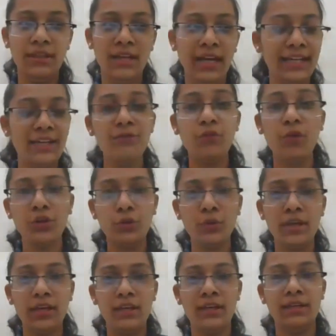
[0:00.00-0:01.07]
I didn't want to
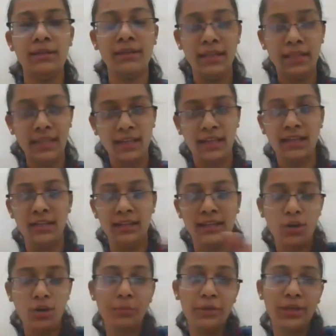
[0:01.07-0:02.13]

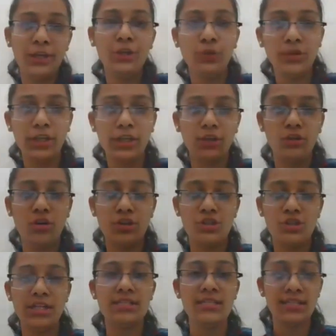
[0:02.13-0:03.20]
incorporate new
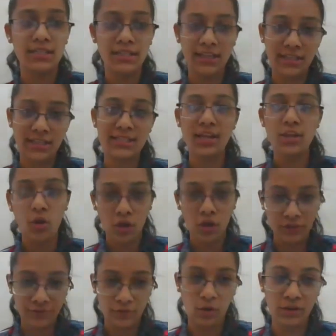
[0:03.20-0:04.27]
technology. Incinerators are
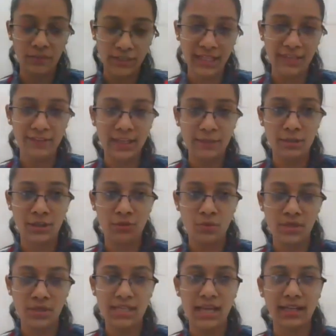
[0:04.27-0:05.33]
already available to
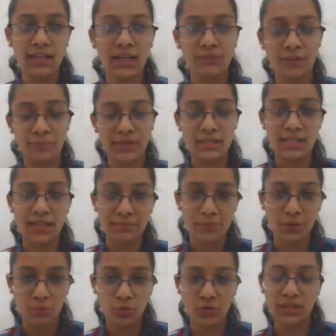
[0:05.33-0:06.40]
us and governments are
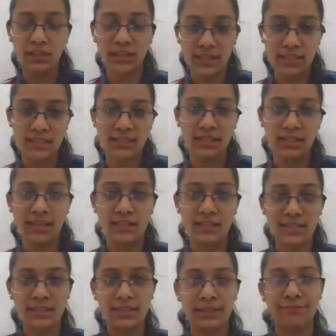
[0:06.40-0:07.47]
promoting the incinerators
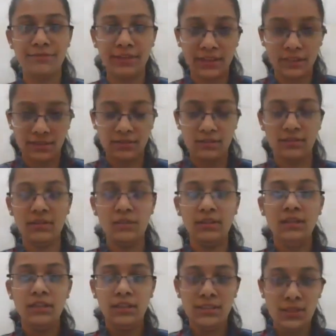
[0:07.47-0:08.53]
in different
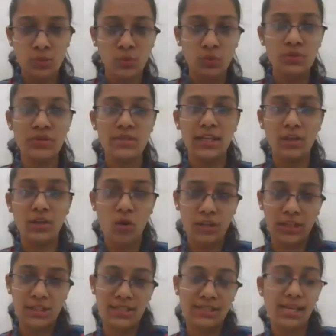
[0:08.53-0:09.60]
schools and
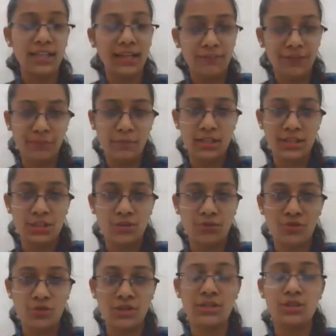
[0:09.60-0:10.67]
colleges and government
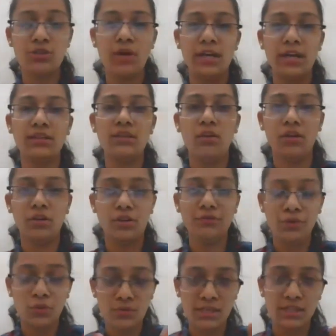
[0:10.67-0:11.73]
institutions. So I thought of
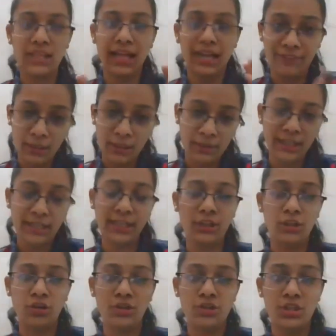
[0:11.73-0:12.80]
using the available
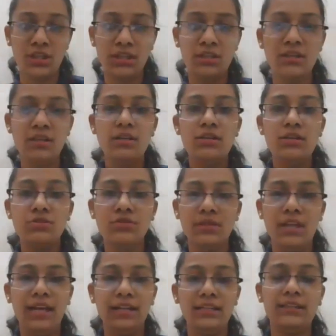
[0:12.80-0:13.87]
technology so
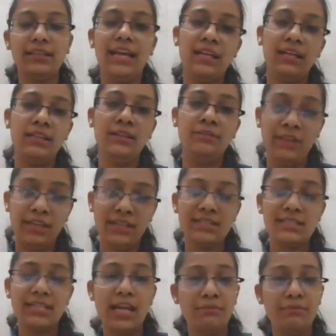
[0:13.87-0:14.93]
that the waste
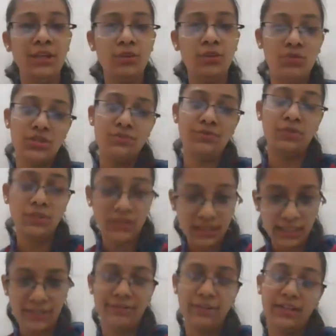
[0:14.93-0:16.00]
can be used further
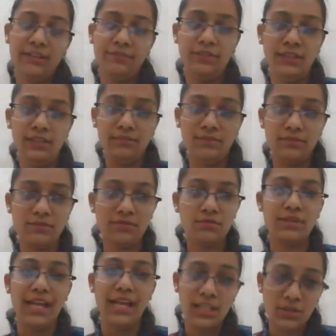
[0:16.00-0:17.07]
effectively. So
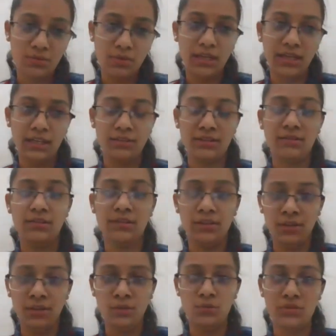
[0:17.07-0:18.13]
that's why I
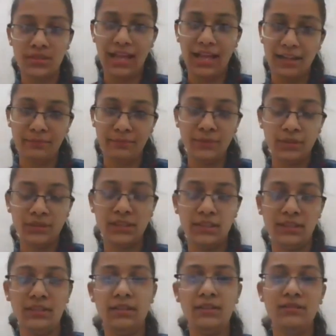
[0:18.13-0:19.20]
used that burning,
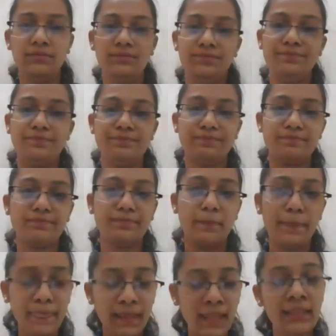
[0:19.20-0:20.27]

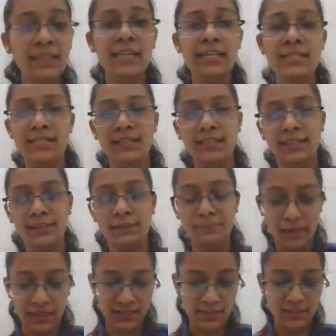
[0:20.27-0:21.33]
the incinerator
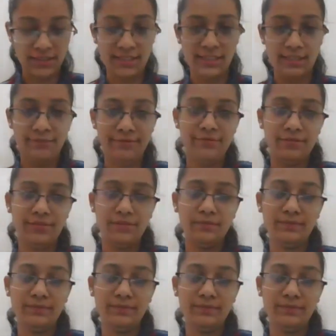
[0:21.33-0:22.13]
part itself.